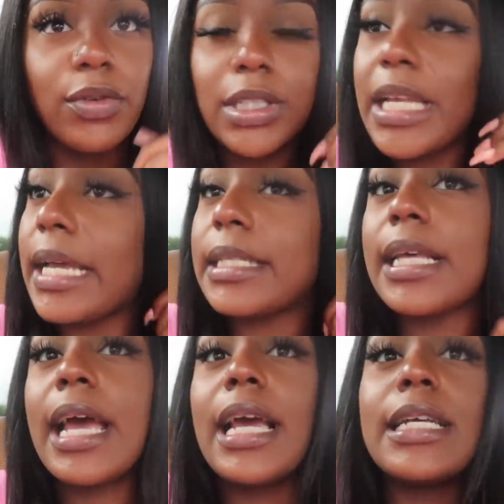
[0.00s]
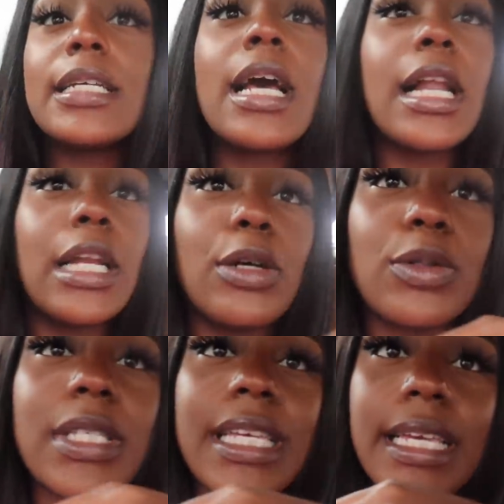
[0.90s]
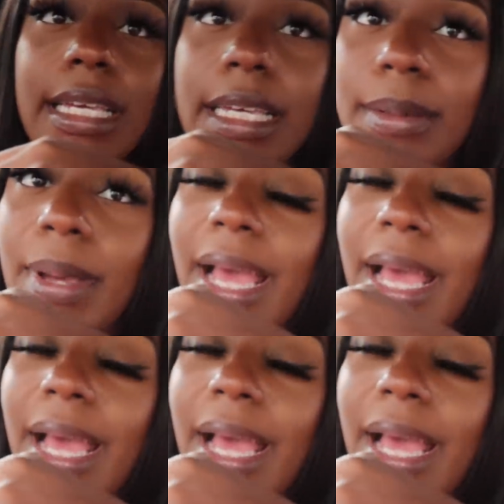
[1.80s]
for Tay Tay. Lil T, he